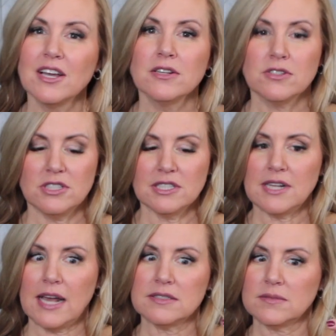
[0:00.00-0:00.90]
So just
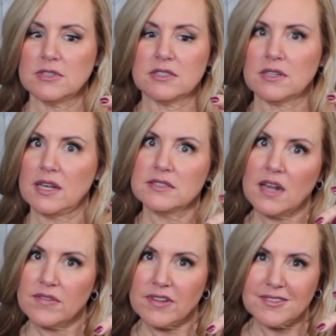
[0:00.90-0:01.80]
ask them to slice
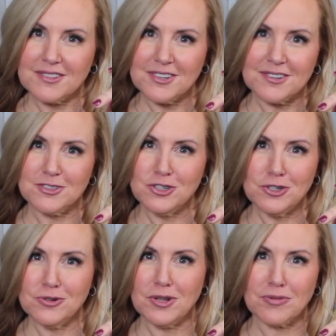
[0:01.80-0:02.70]
off a little
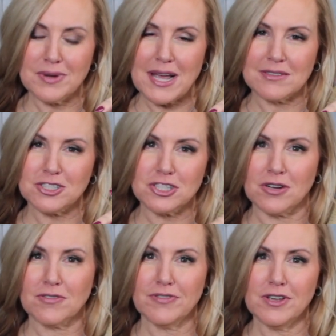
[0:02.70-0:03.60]
2 to 3 ounce
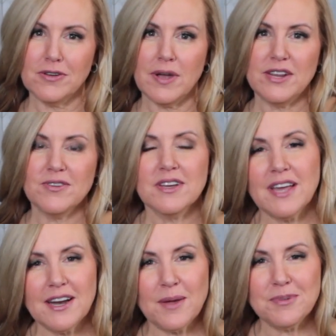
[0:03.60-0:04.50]
chunk for you, and you can
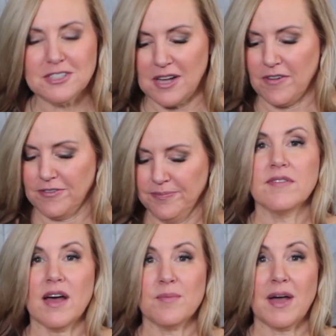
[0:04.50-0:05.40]
cut it up yourself.
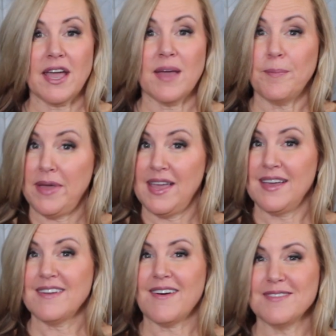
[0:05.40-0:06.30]
I've got my
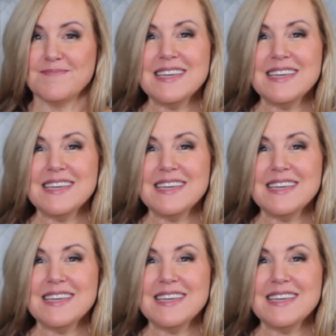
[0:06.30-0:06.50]
pan on